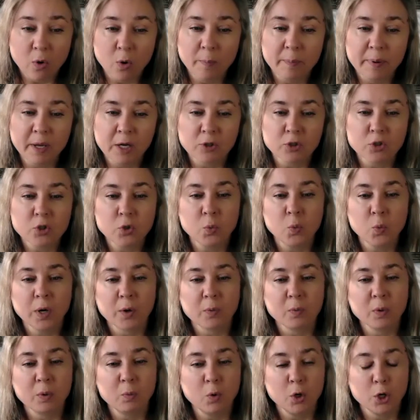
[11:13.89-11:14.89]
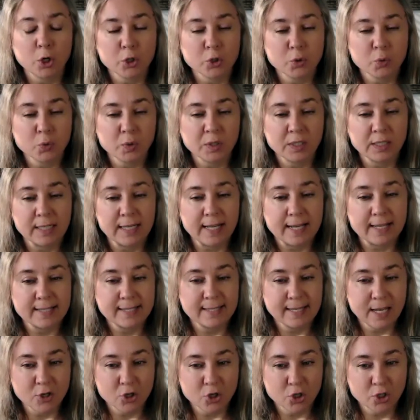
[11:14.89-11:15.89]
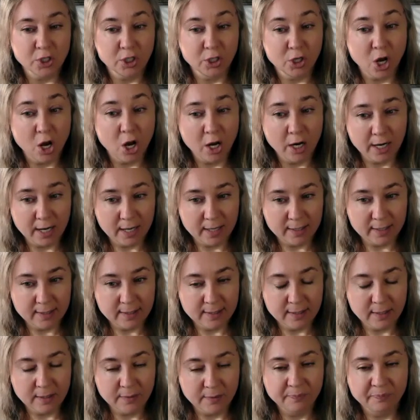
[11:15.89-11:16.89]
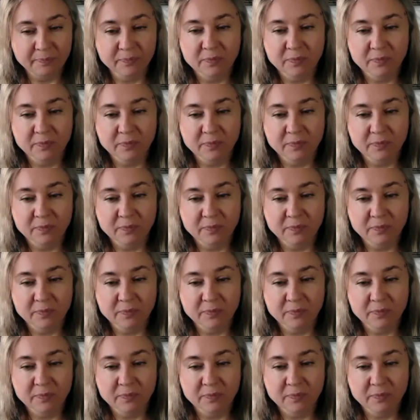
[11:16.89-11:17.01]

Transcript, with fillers: compared to where we were during the last session in August?